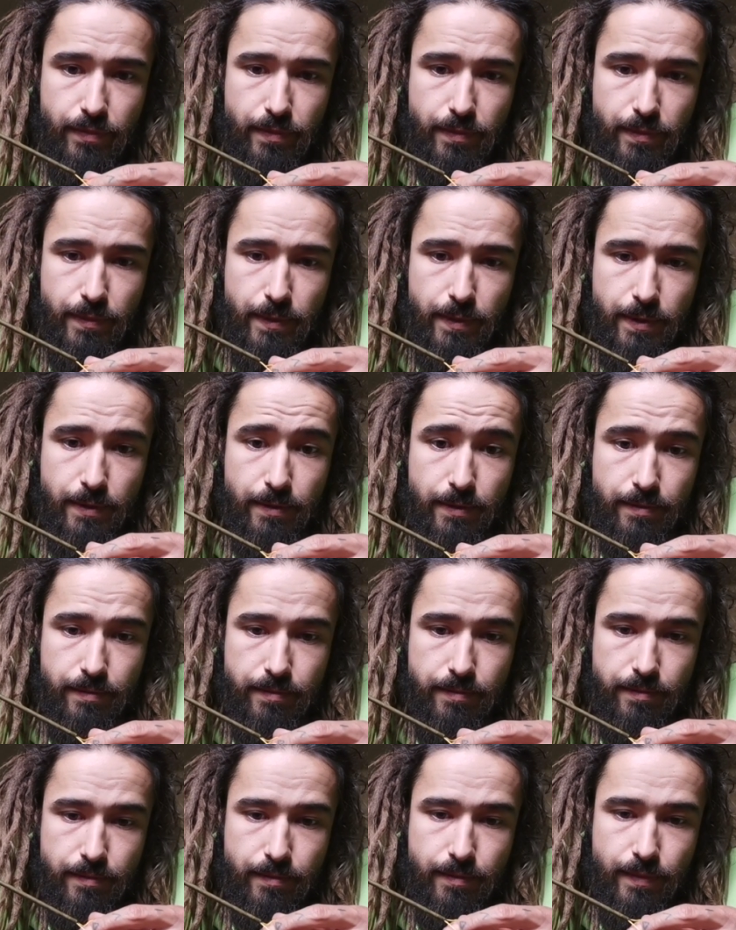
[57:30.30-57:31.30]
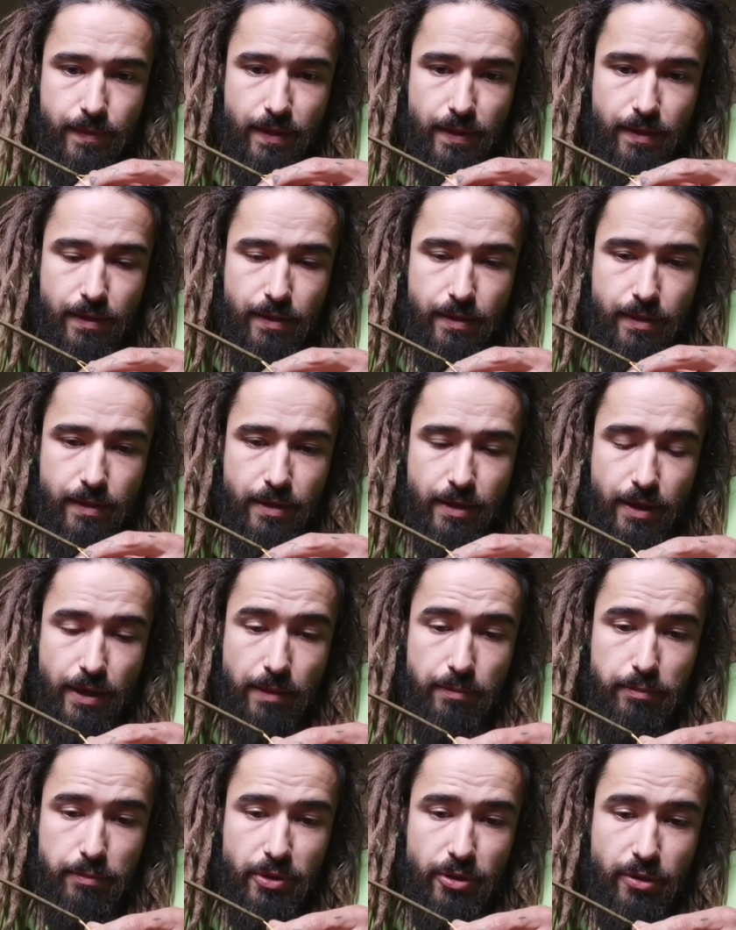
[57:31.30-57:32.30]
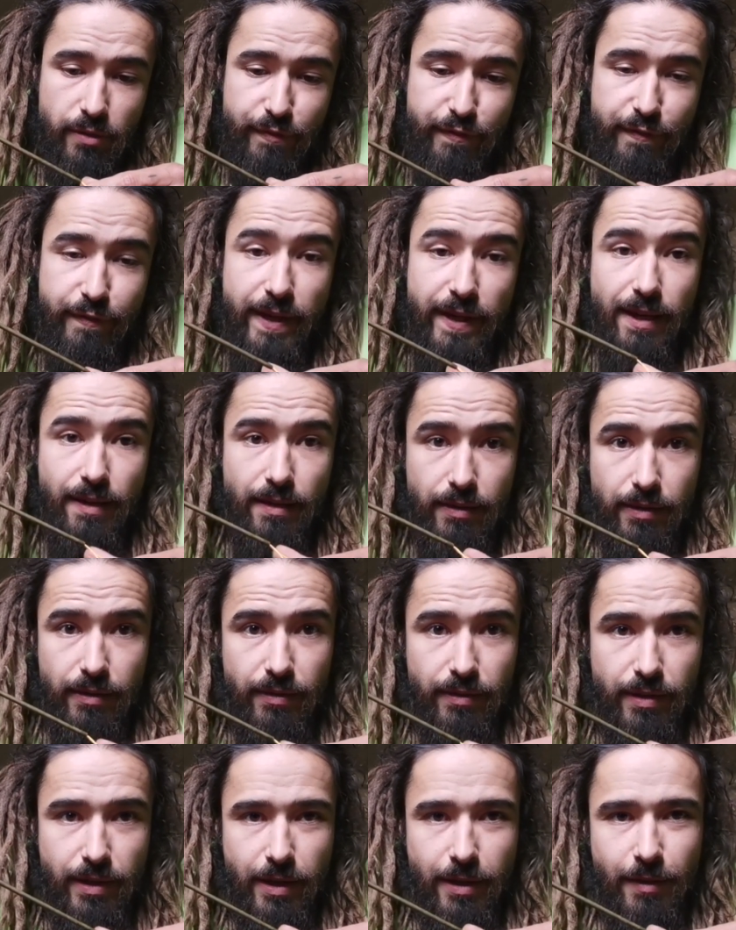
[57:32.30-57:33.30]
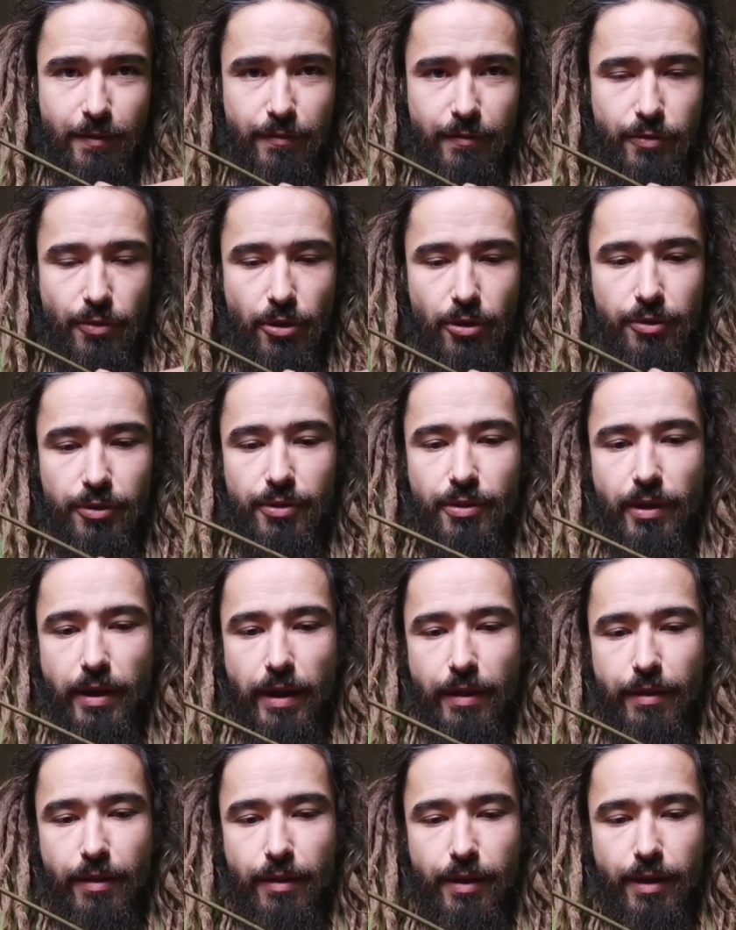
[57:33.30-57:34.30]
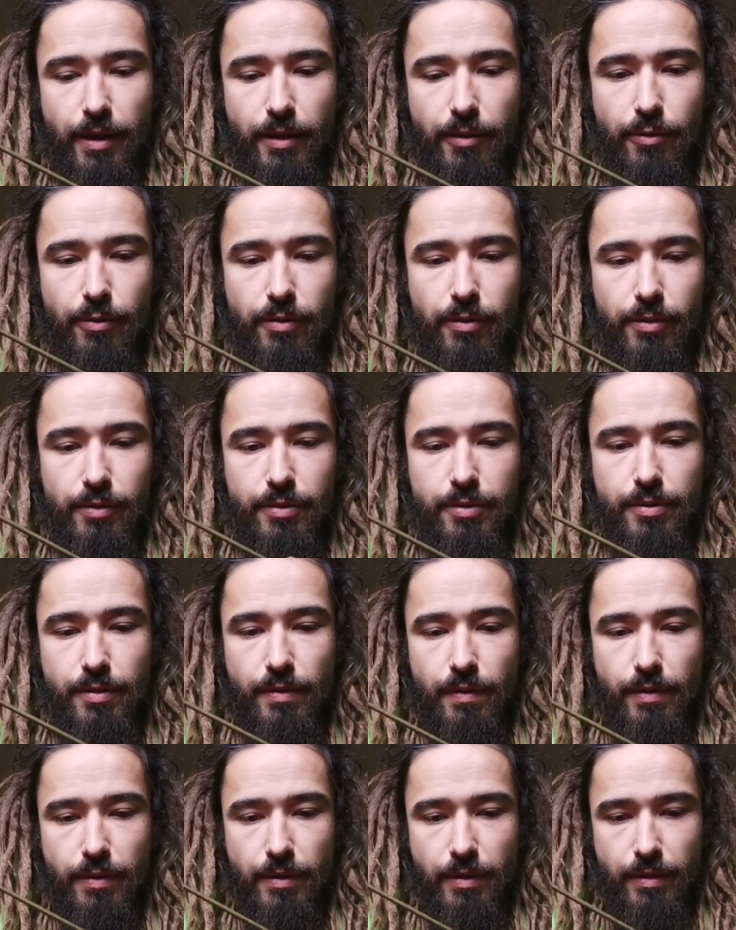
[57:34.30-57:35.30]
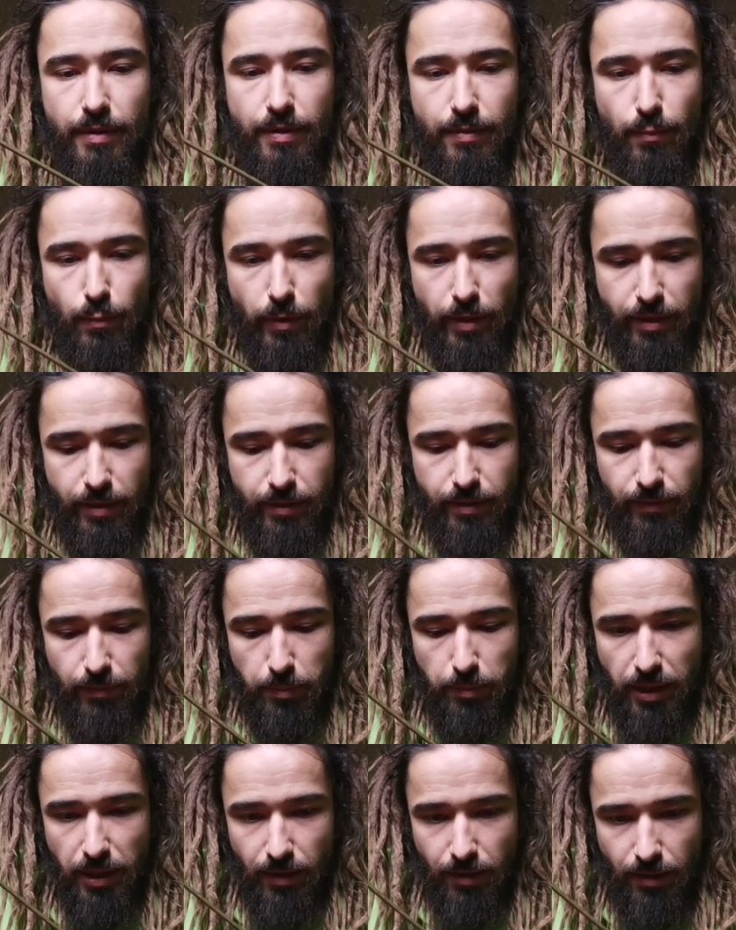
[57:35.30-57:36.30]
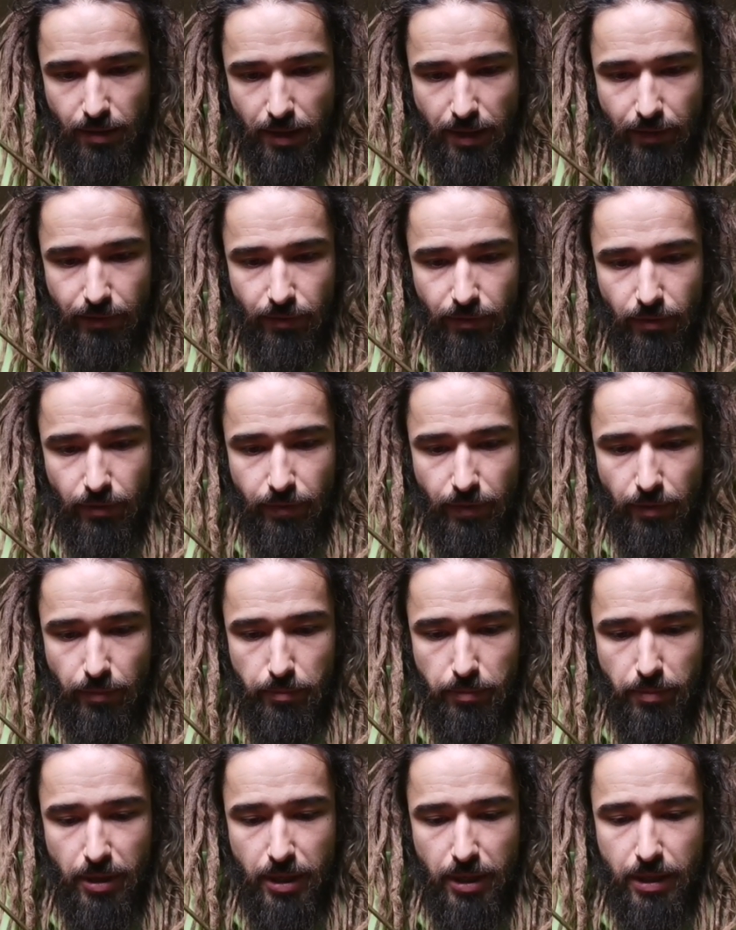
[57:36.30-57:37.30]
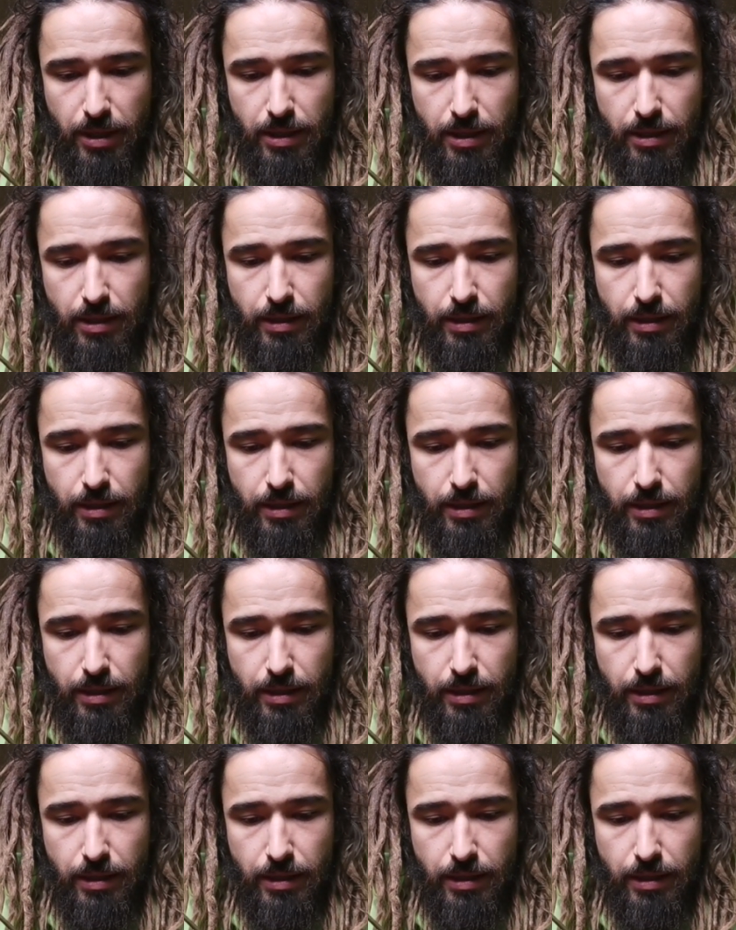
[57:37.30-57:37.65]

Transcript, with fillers: the number of fingers that I've drawn together now, with this being the last of them, has been